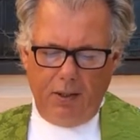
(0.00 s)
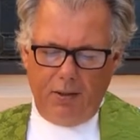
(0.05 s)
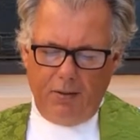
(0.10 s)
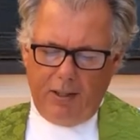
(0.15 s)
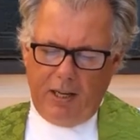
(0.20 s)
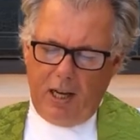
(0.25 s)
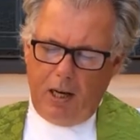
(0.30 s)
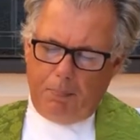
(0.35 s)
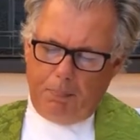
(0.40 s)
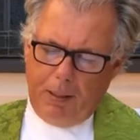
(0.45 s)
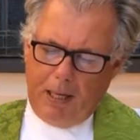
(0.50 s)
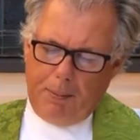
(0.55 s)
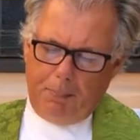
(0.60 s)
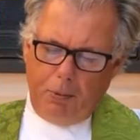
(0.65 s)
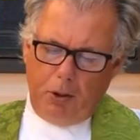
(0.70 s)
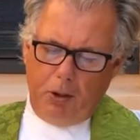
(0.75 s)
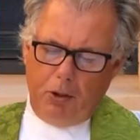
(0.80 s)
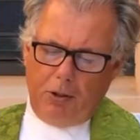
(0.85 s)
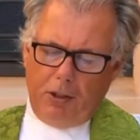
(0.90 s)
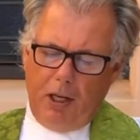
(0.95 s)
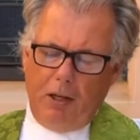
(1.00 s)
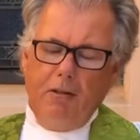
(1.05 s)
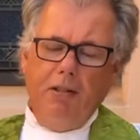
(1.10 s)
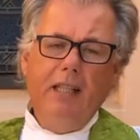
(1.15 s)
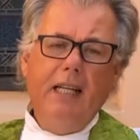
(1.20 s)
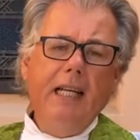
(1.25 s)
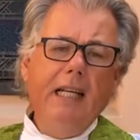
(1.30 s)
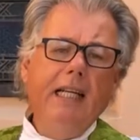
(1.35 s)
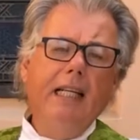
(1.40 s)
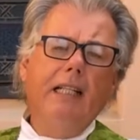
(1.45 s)
They are people who don't
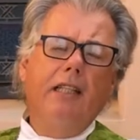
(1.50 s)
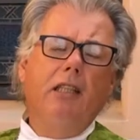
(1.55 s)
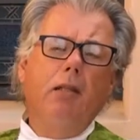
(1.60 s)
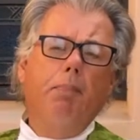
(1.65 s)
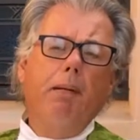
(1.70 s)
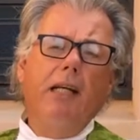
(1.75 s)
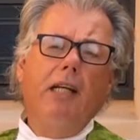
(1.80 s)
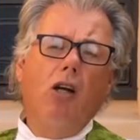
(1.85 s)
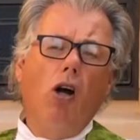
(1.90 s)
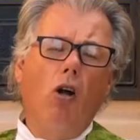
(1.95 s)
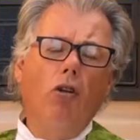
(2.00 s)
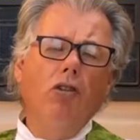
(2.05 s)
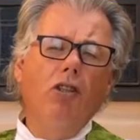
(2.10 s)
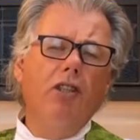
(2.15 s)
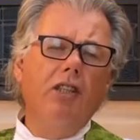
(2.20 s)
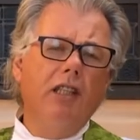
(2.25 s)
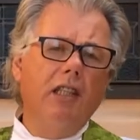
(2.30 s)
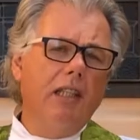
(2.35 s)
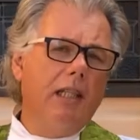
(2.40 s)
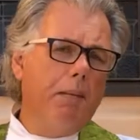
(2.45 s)
need to be constantly